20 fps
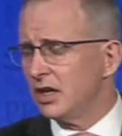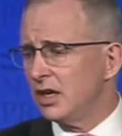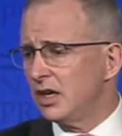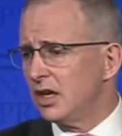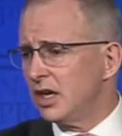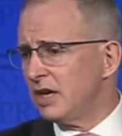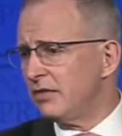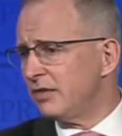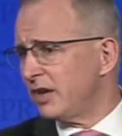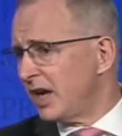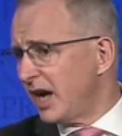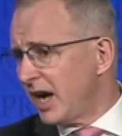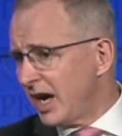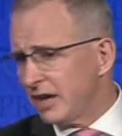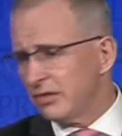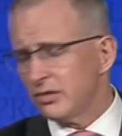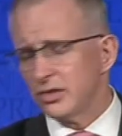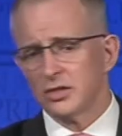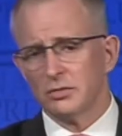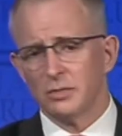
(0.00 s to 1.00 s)
even
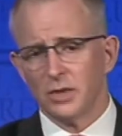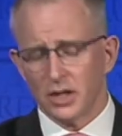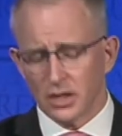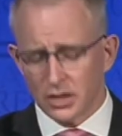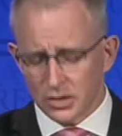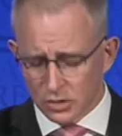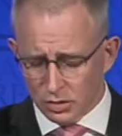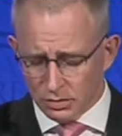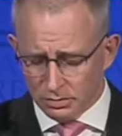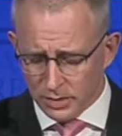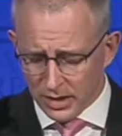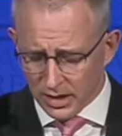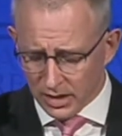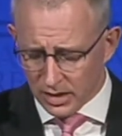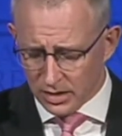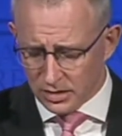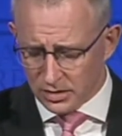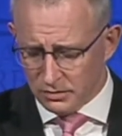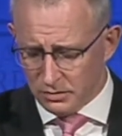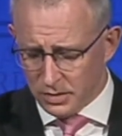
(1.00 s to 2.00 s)
hundreds of millions or
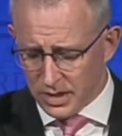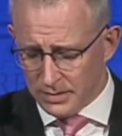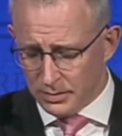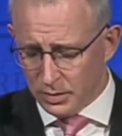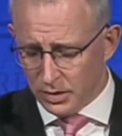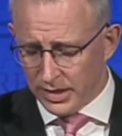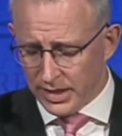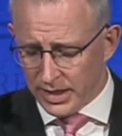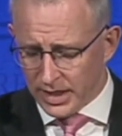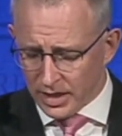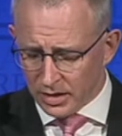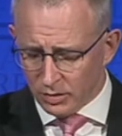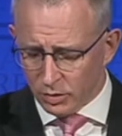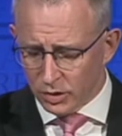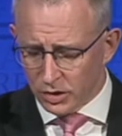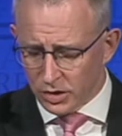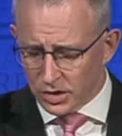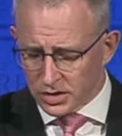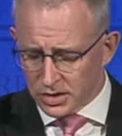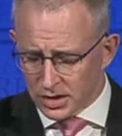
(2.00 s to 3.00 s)
billions of people. In other
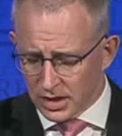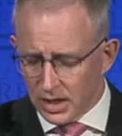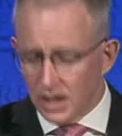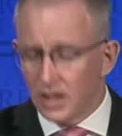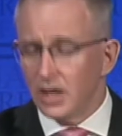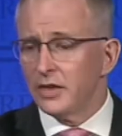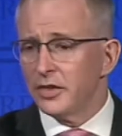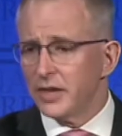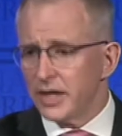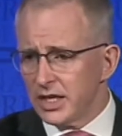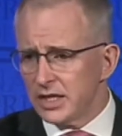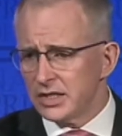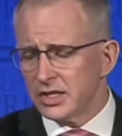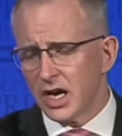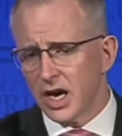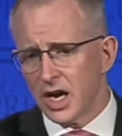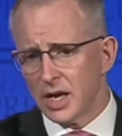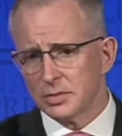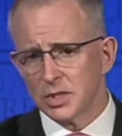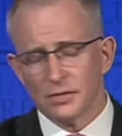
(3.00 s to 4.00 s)
words, these
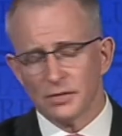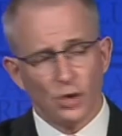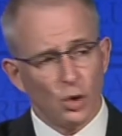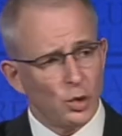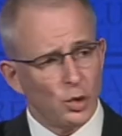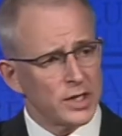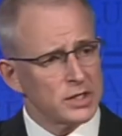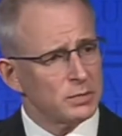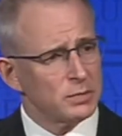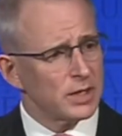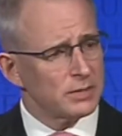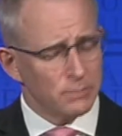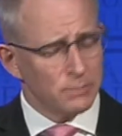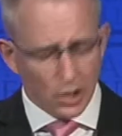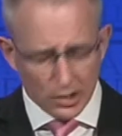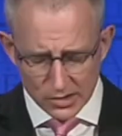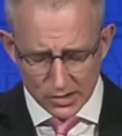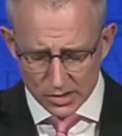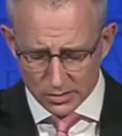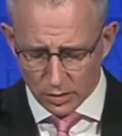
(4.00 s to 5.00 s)
harms have always been
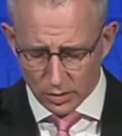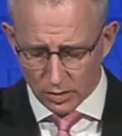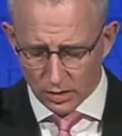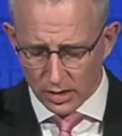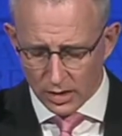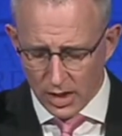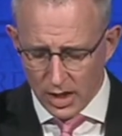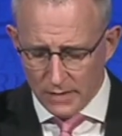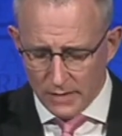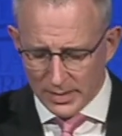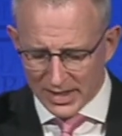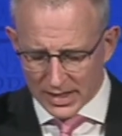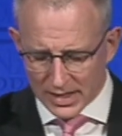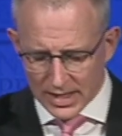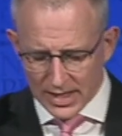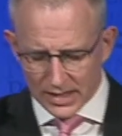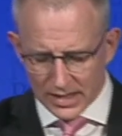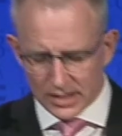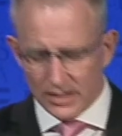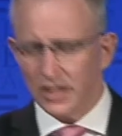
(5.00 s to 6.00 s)
possible, but
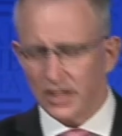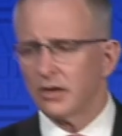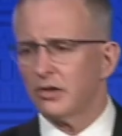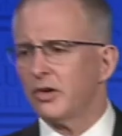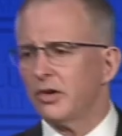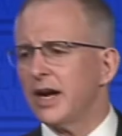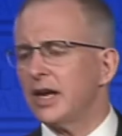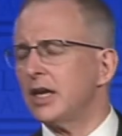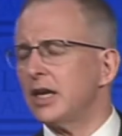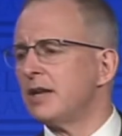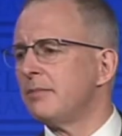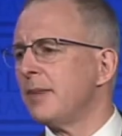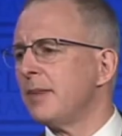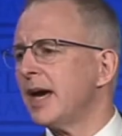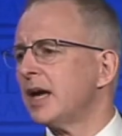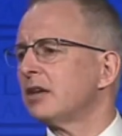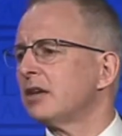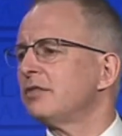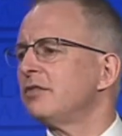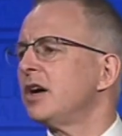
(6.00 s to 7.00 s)
the internet greatly
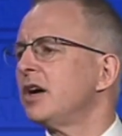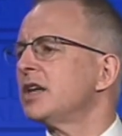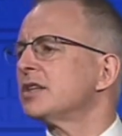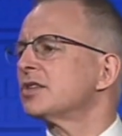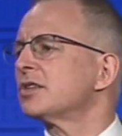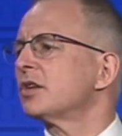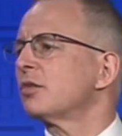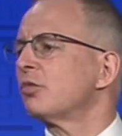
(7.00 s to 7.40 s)
magnifies the